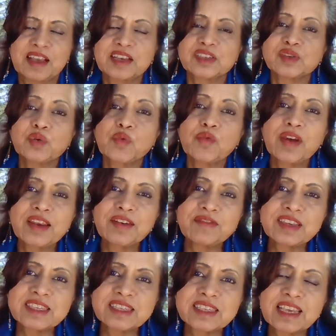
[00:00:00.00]
So when
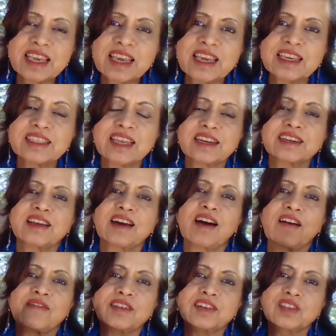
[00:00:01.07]
we say that
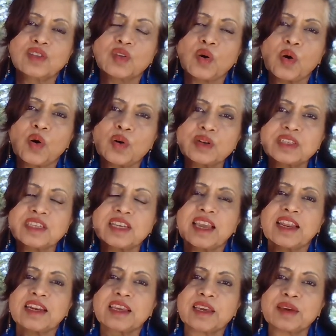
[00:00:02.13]
our thoughts
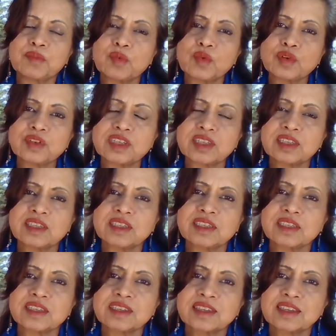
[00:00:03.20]
and
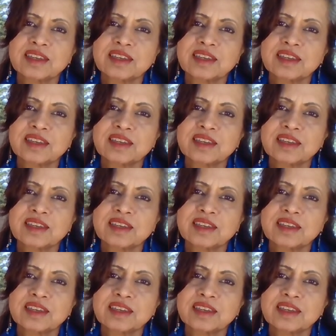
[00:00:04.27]
emotions